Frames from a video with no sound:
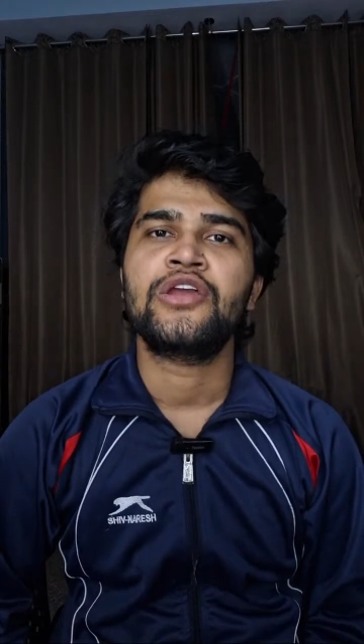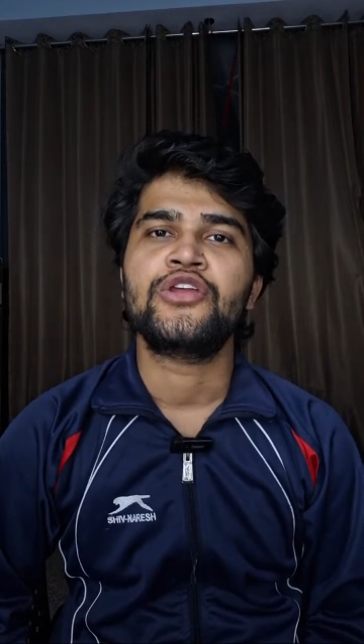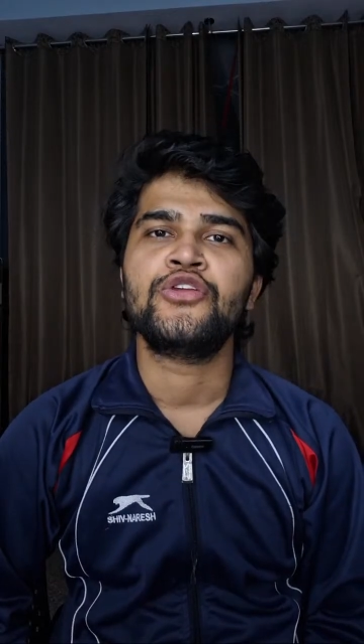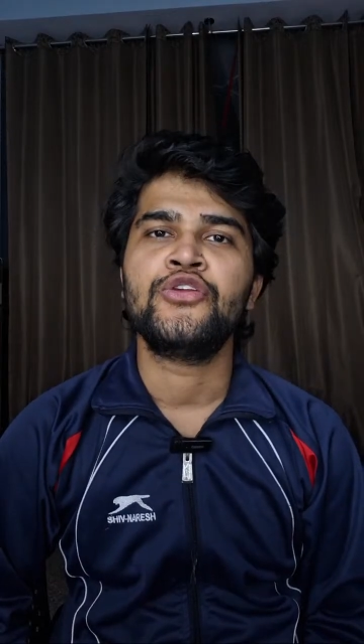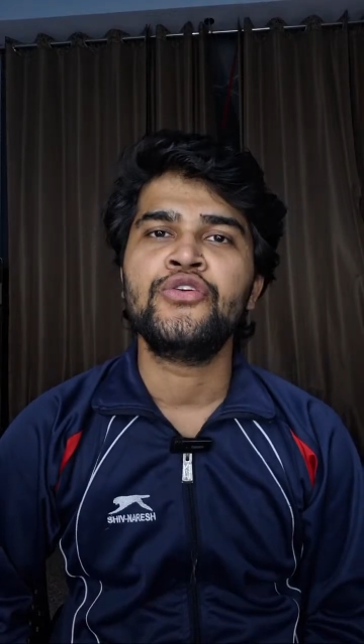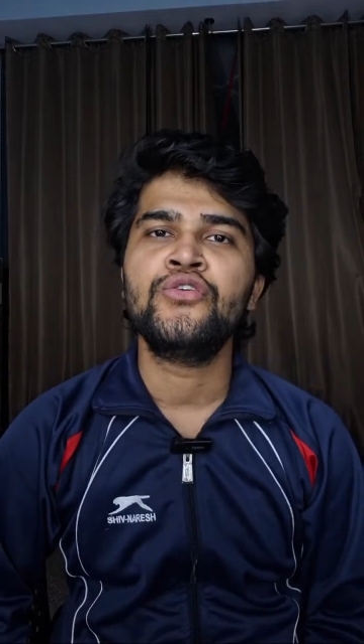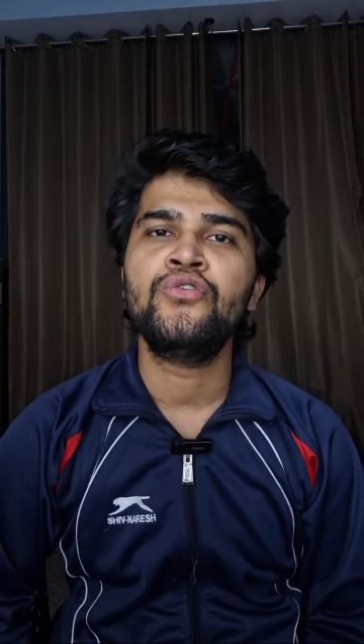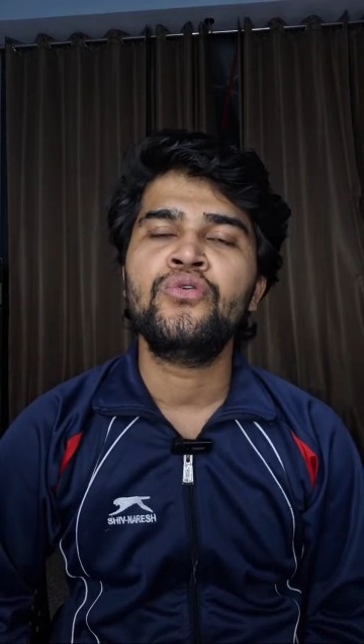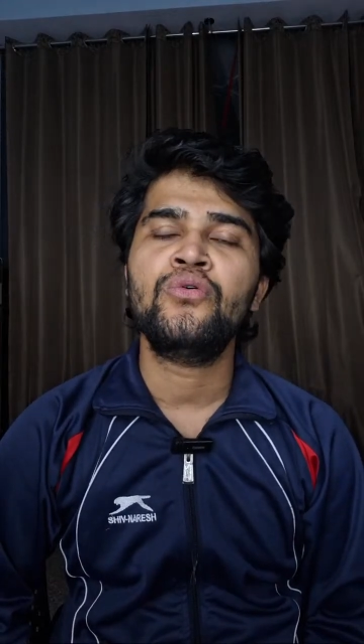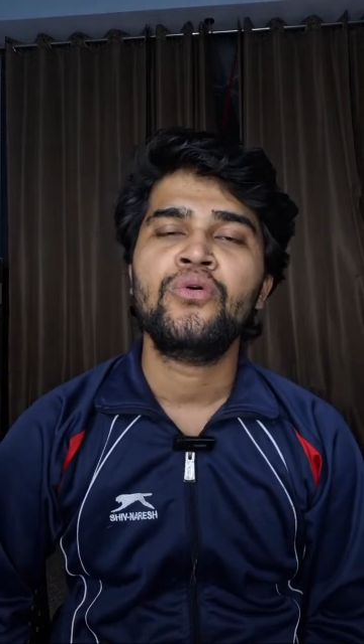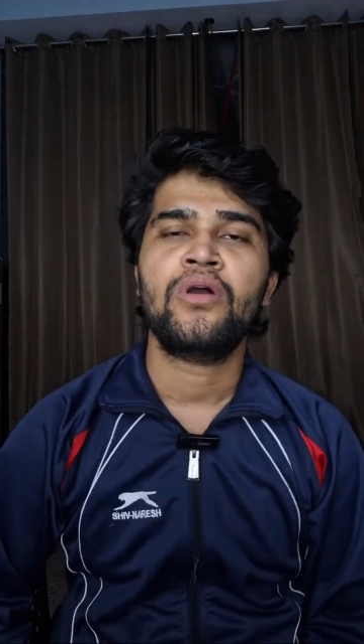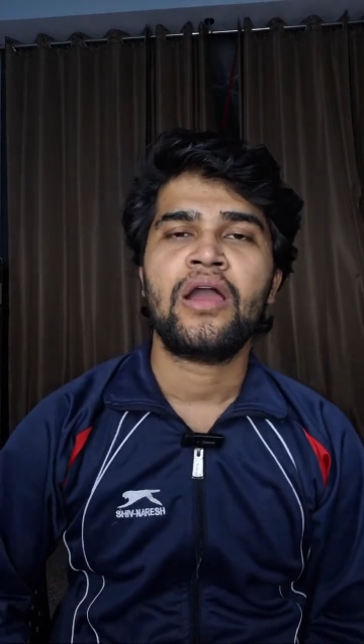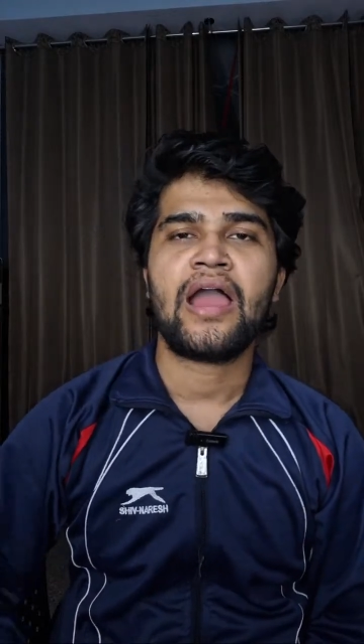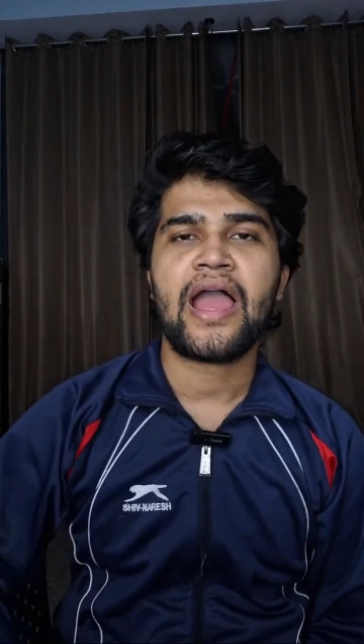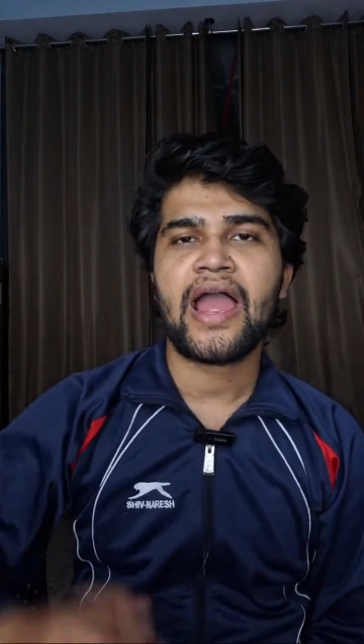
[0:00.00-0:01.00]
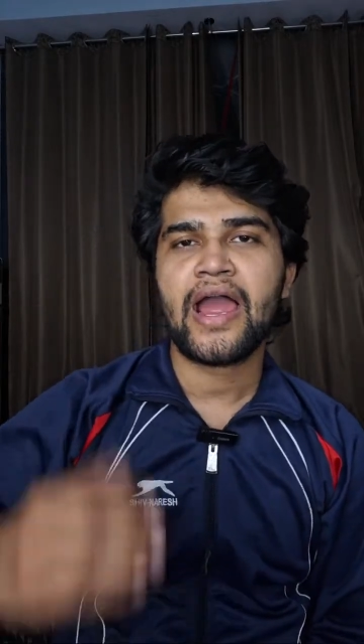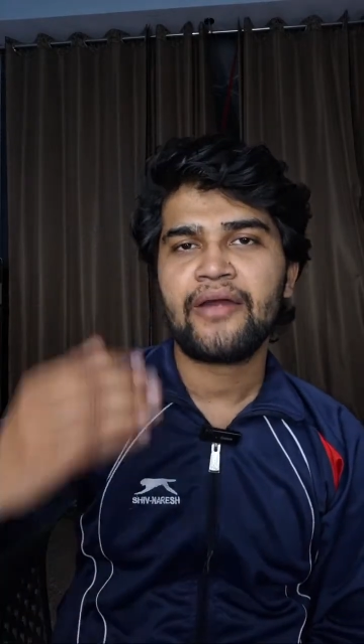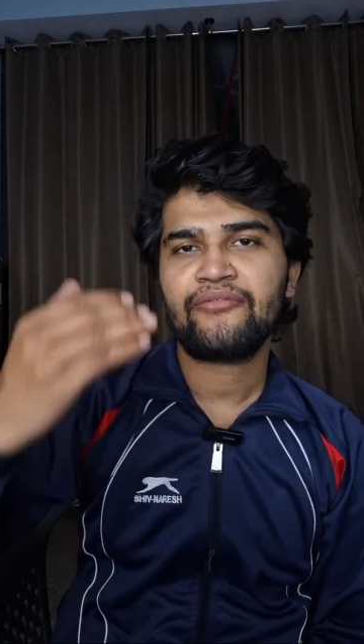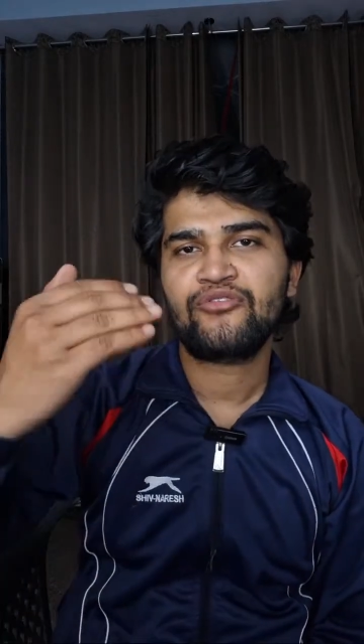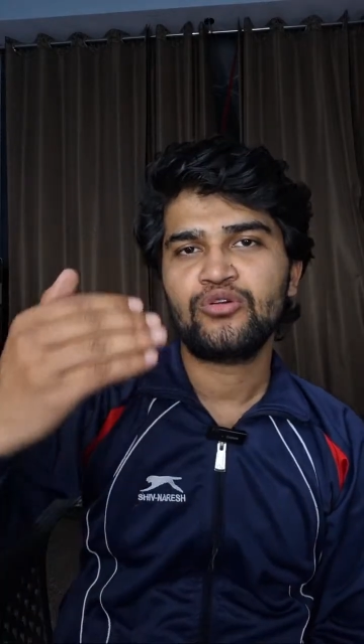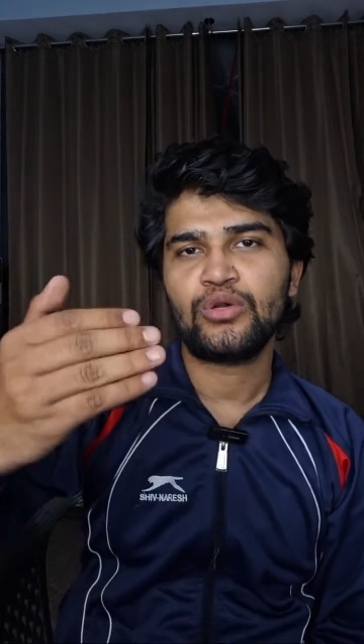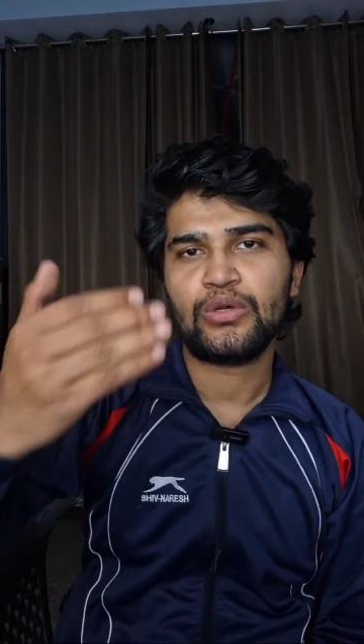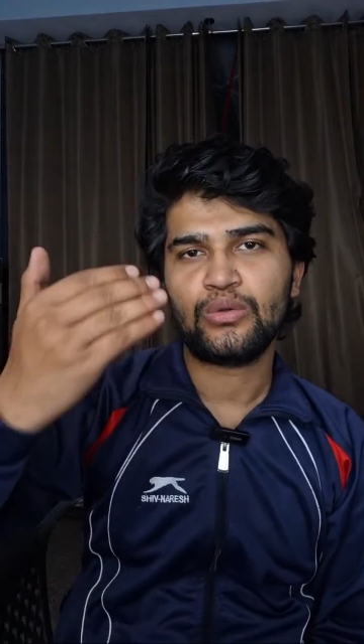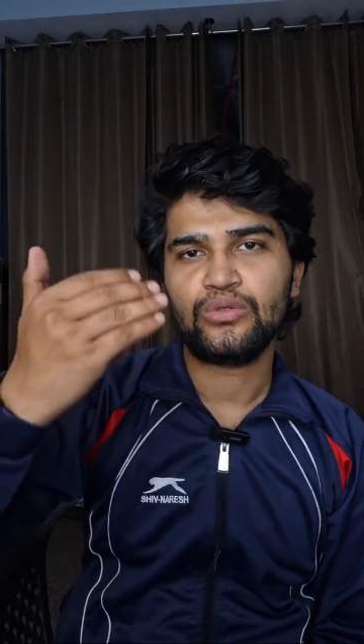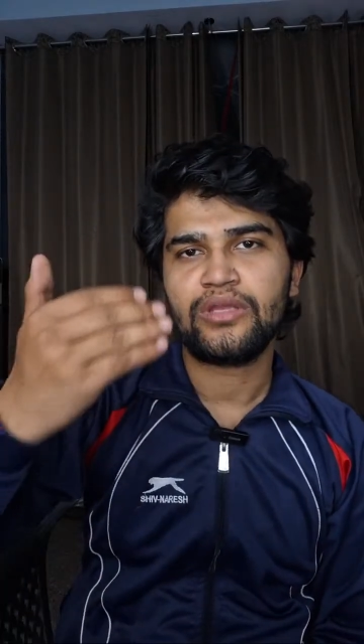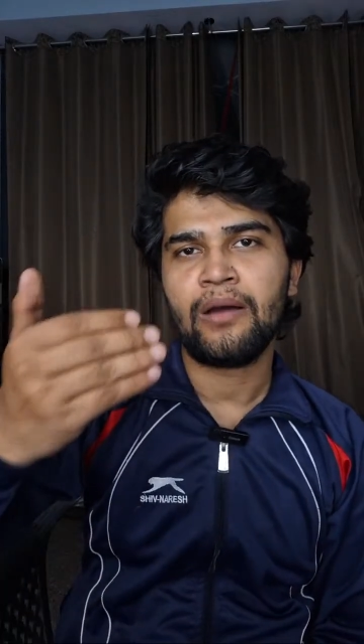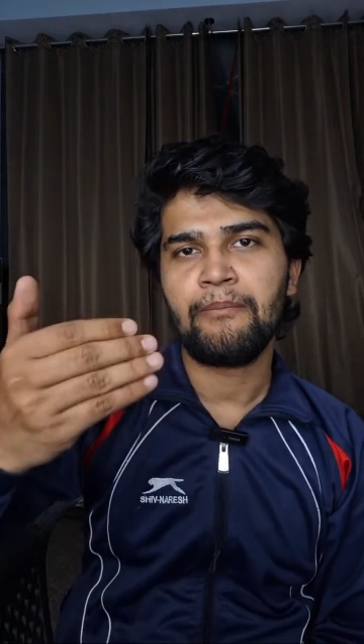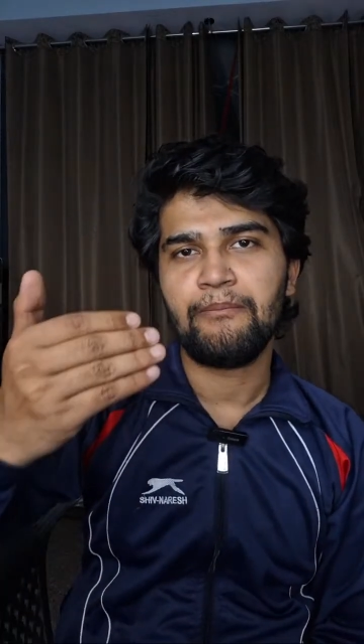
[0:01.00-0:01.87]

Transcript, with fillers: you have to do the